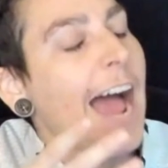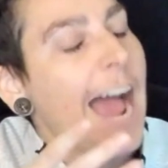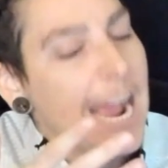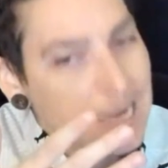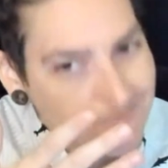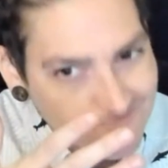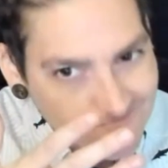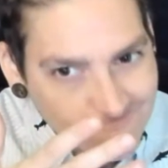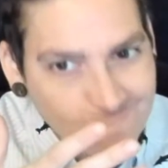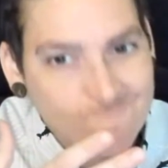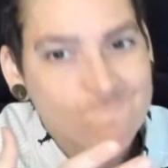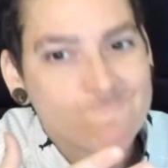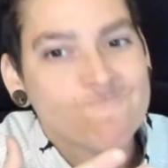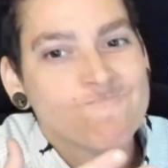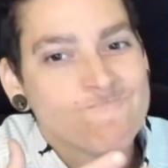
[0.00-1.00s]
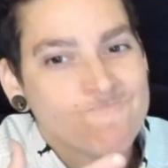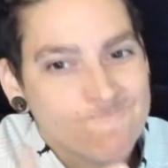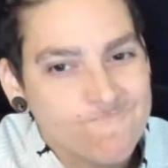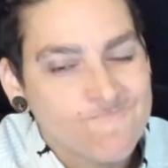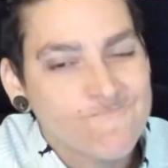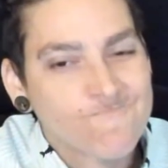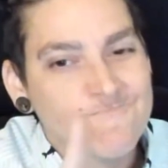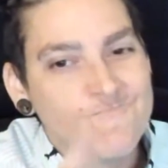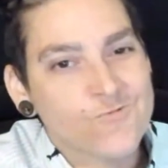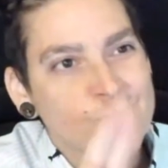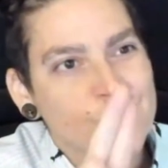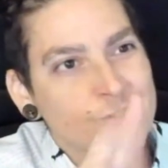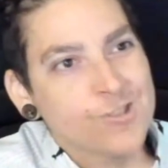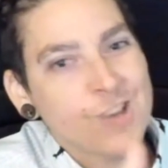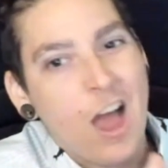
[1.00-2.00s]
and then use the vodka to
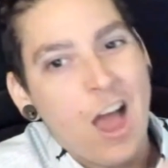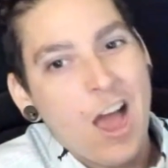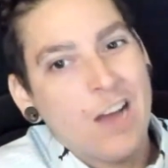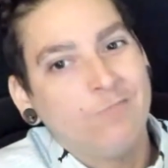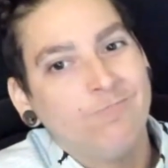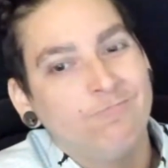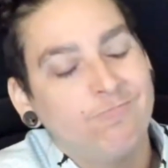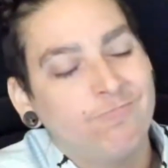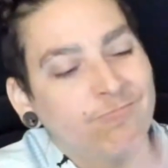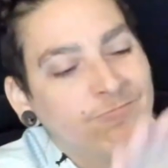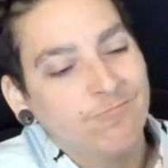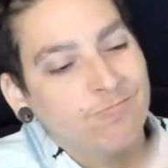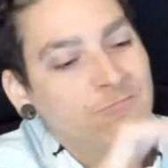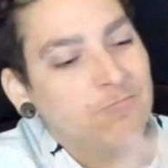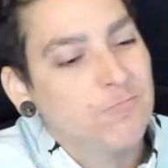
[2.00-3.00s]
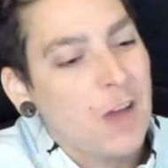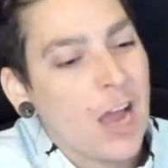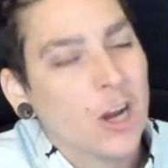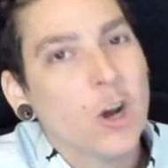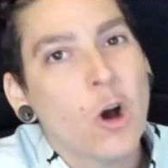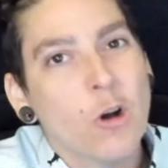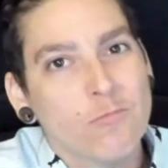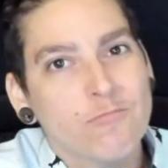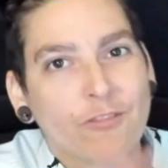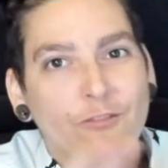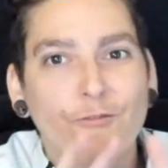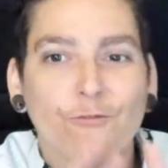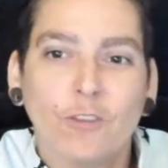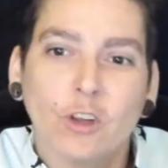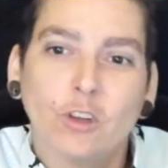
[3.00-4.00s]
toast Doug at his
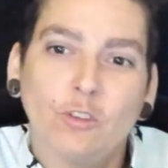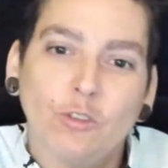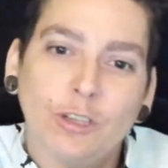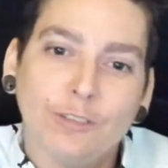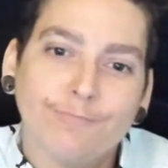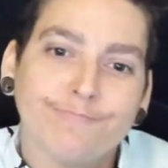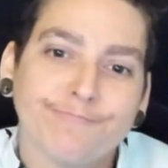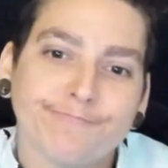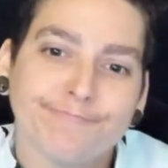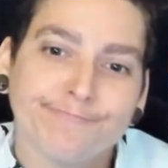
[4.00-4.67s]
potato funeral.